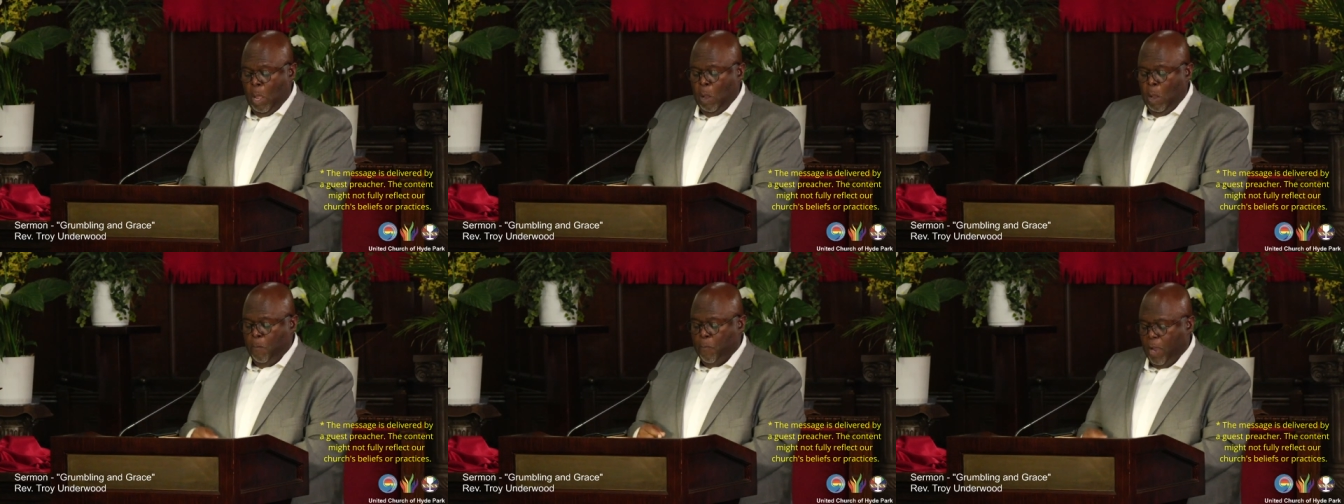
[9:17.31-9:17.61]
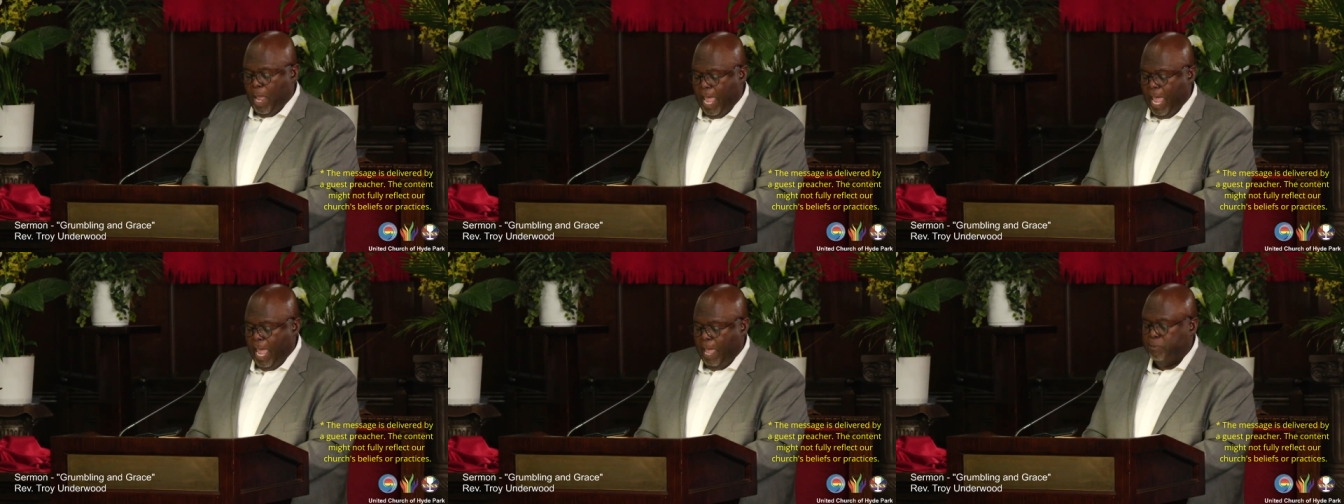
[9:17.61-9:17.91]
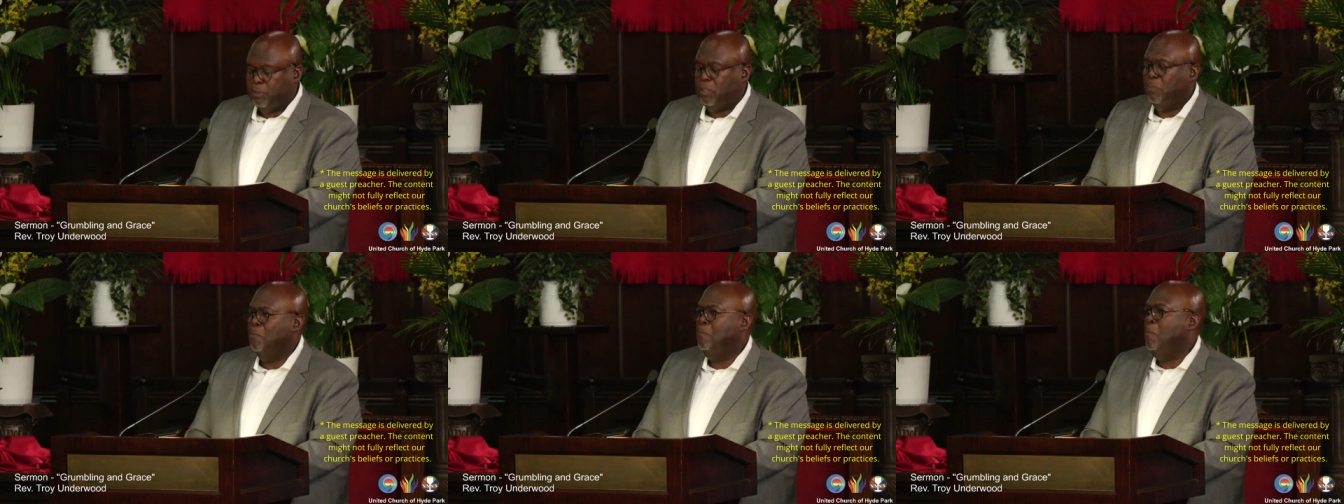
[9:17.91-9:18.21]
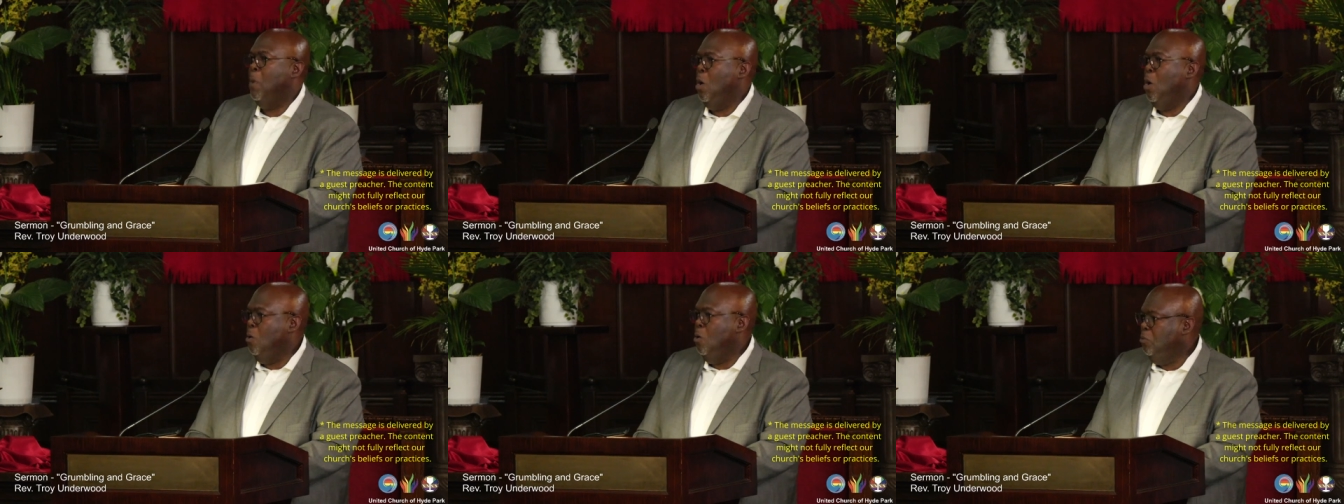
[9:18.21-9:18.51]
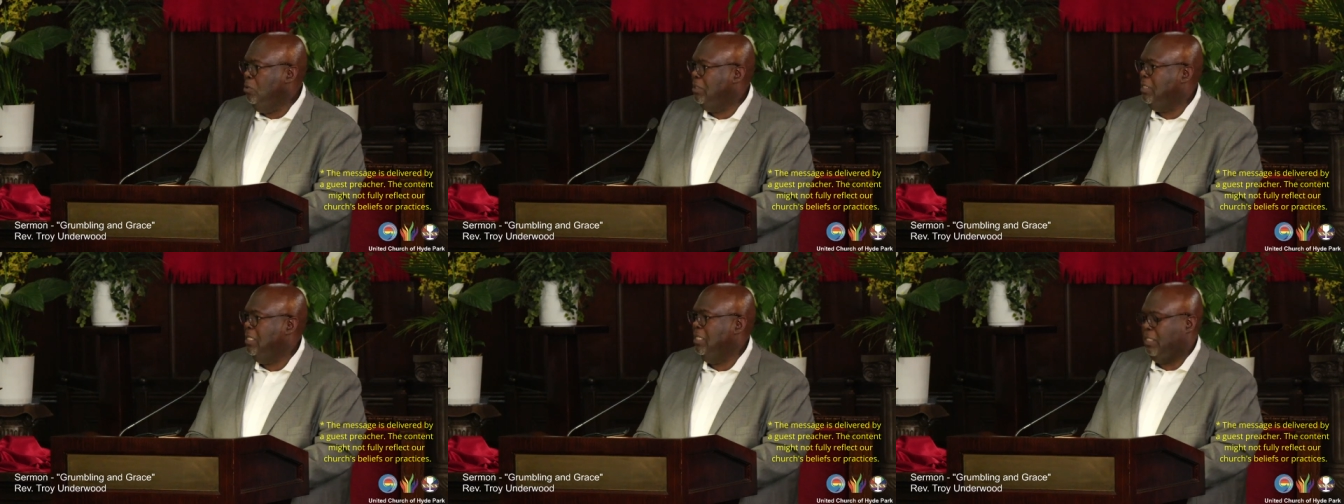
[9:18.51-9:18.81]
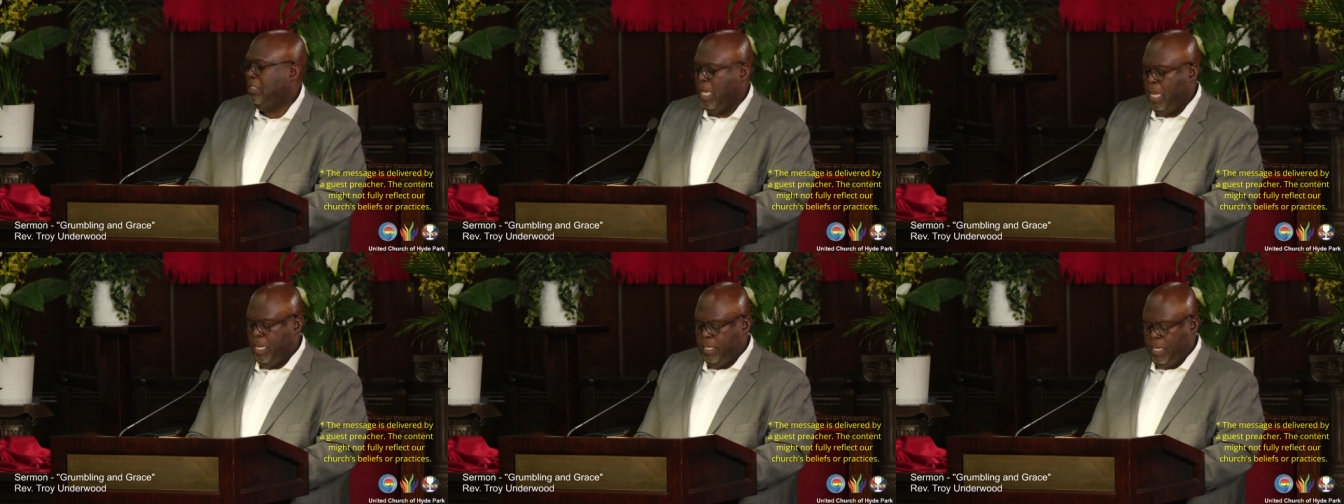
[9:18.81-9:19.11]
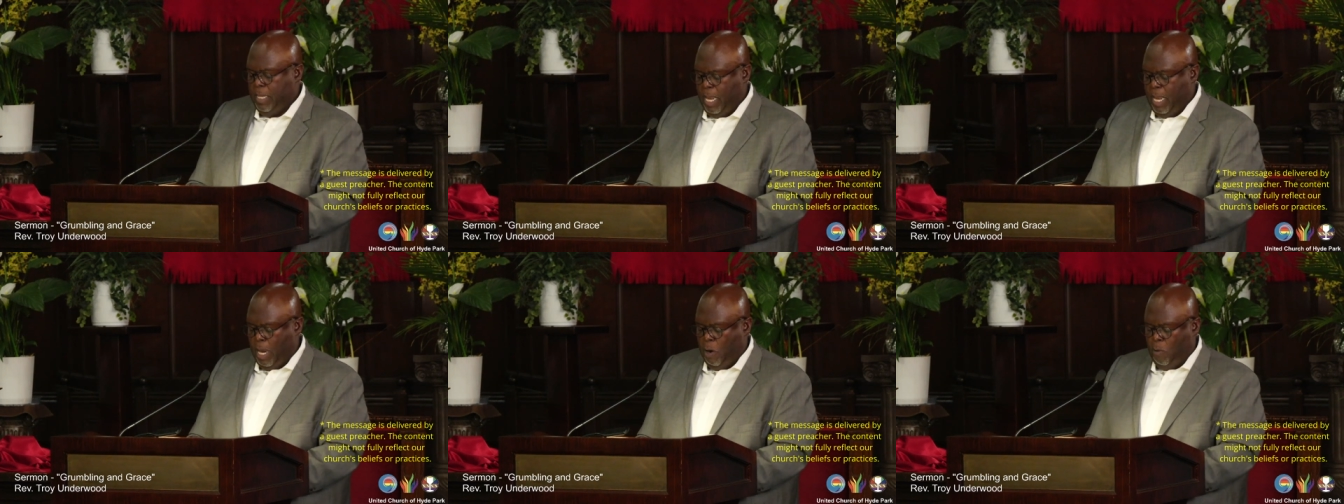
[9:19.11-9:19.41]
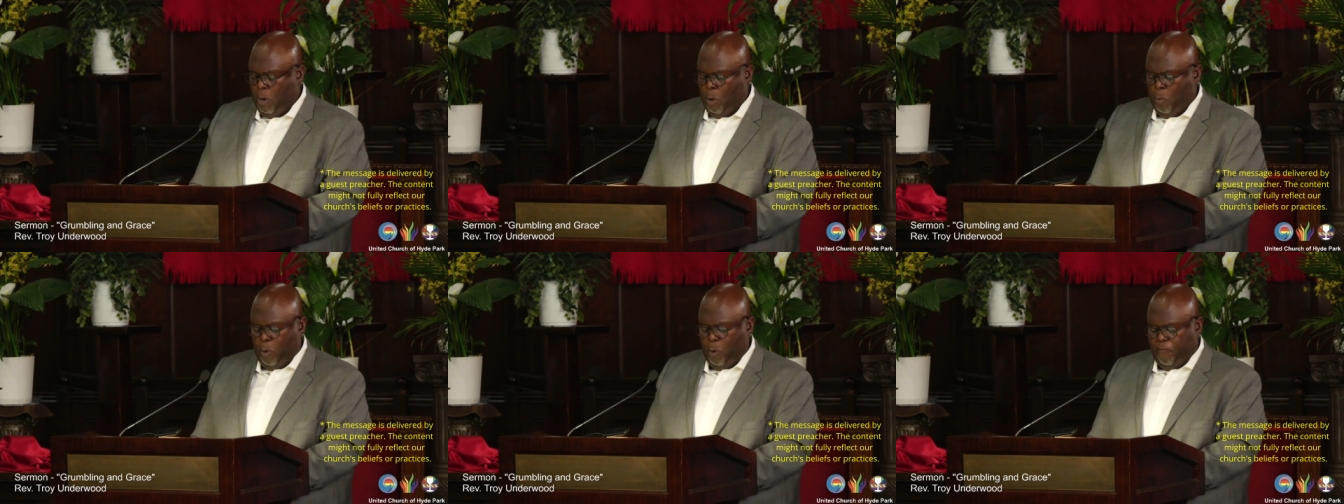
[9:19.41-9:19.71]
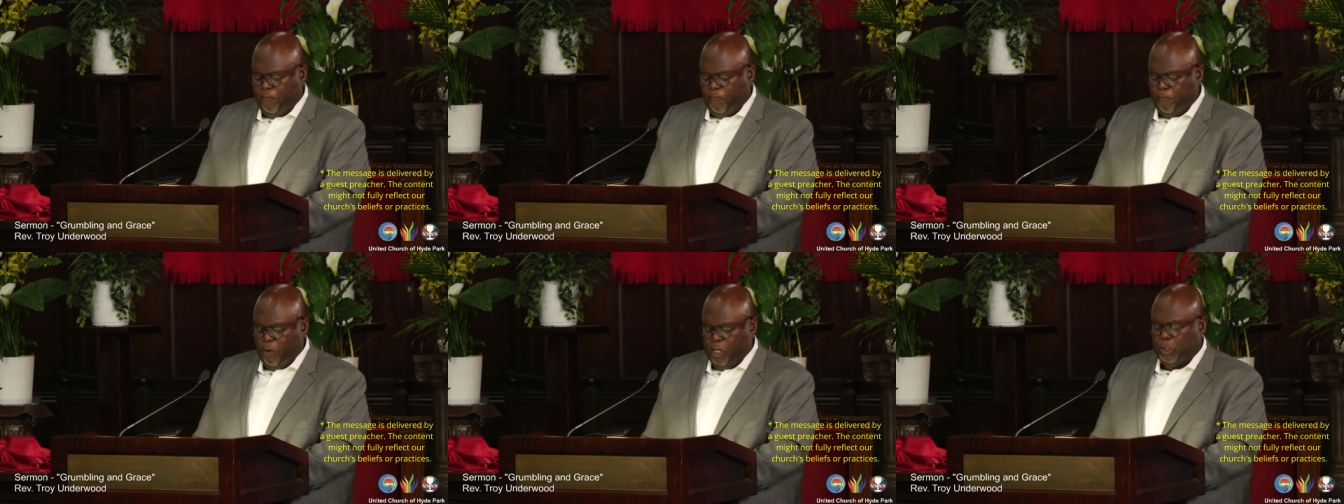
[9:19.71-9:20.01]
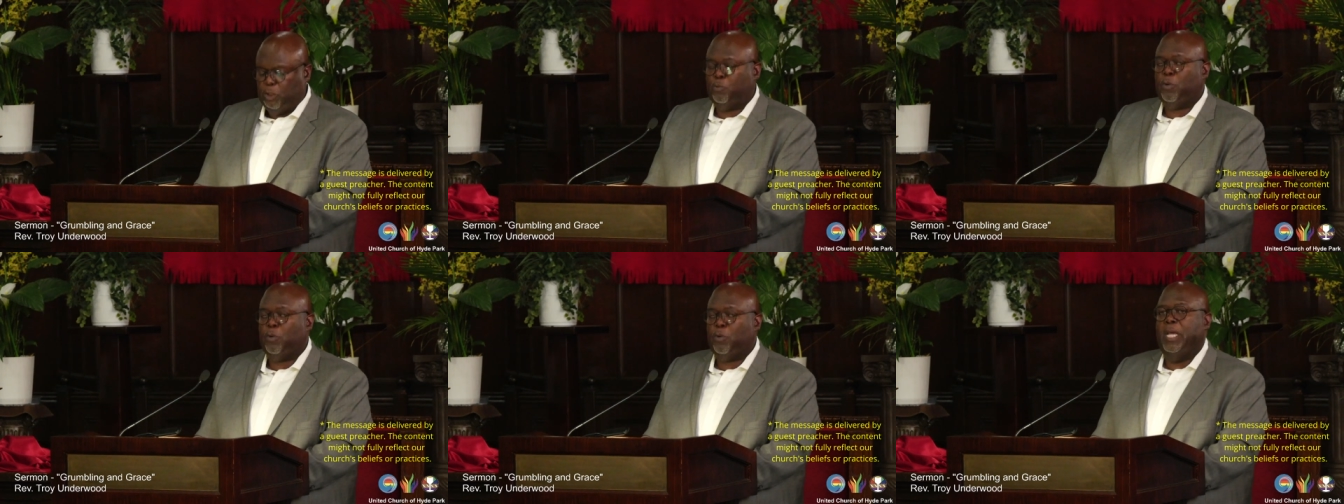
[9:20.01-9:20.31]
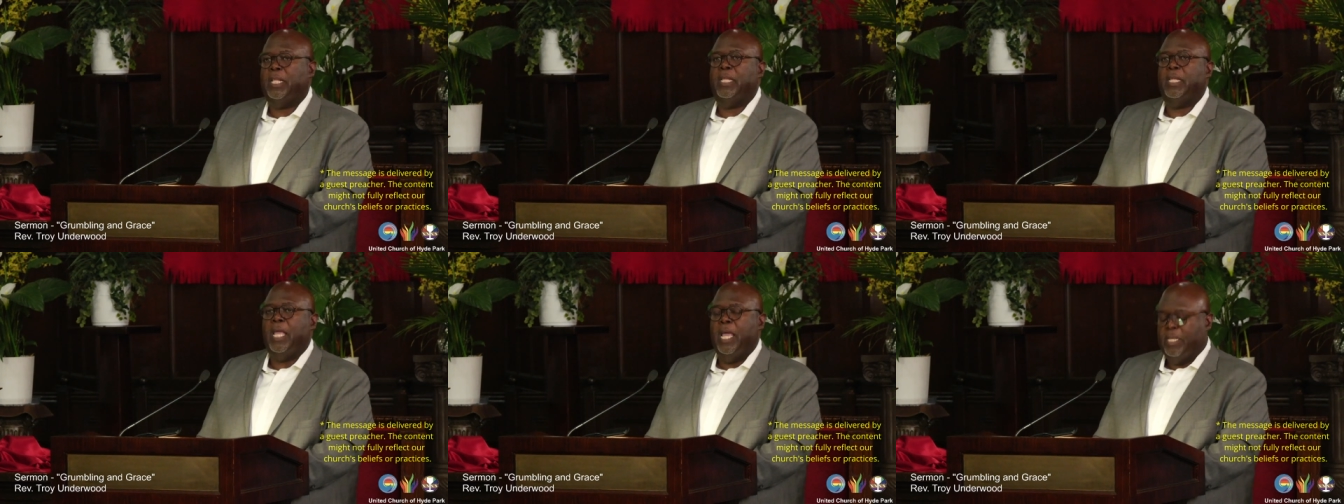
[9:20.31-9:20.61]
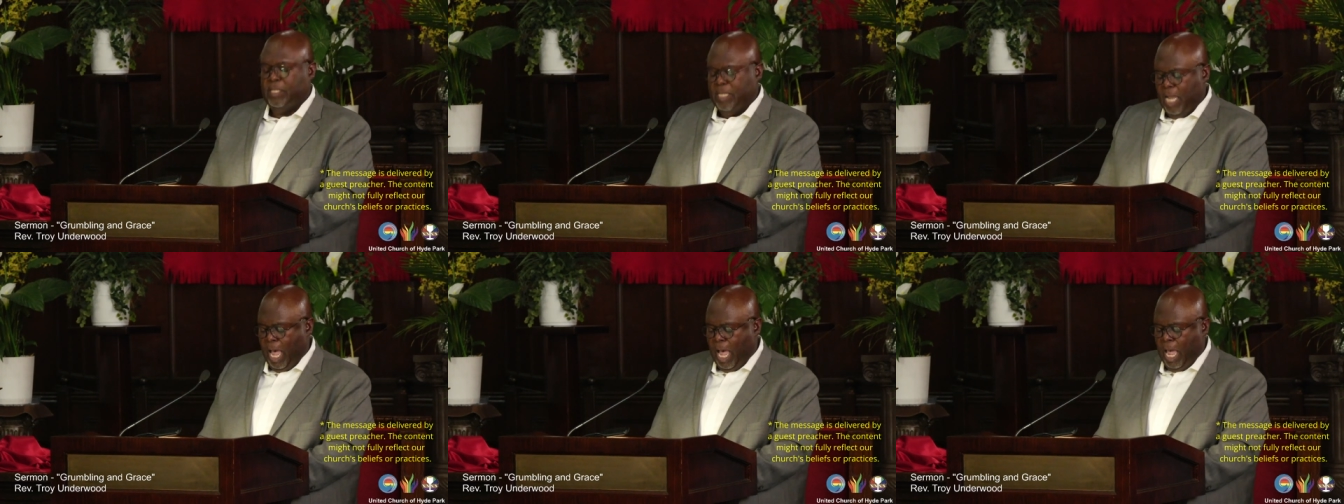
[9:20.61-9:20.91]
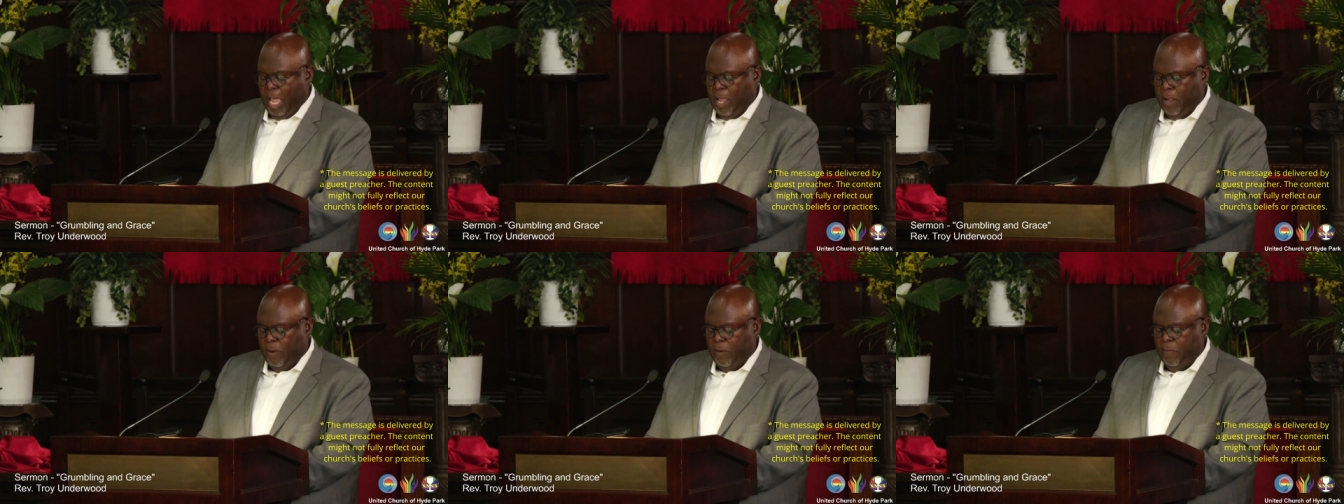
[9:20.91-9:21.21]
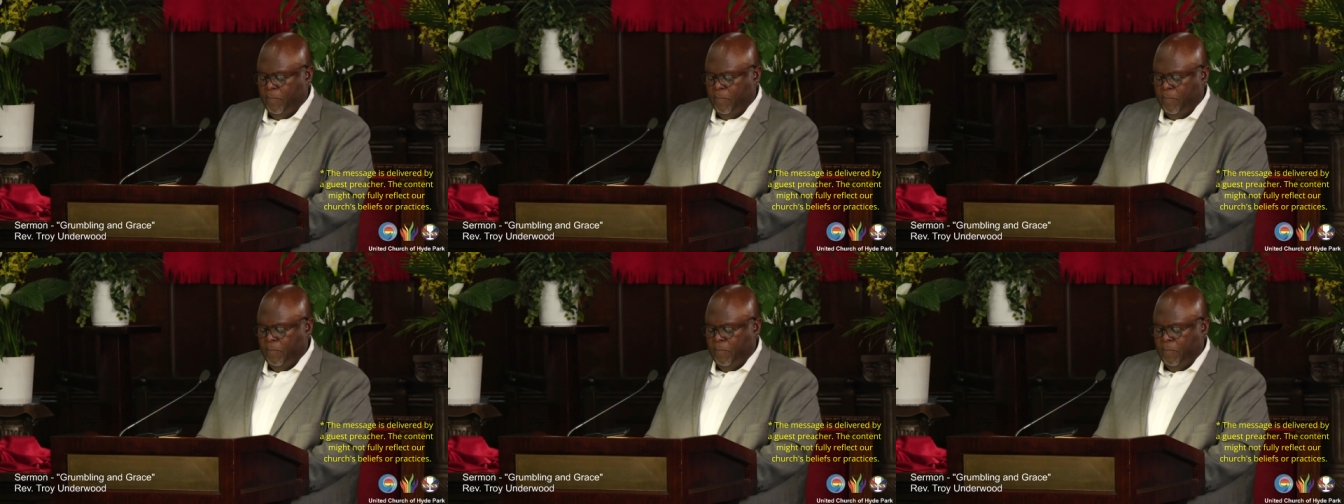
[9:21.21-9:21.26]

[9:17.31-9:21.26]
Perhaps Moses and Aaron were frustrated and tired.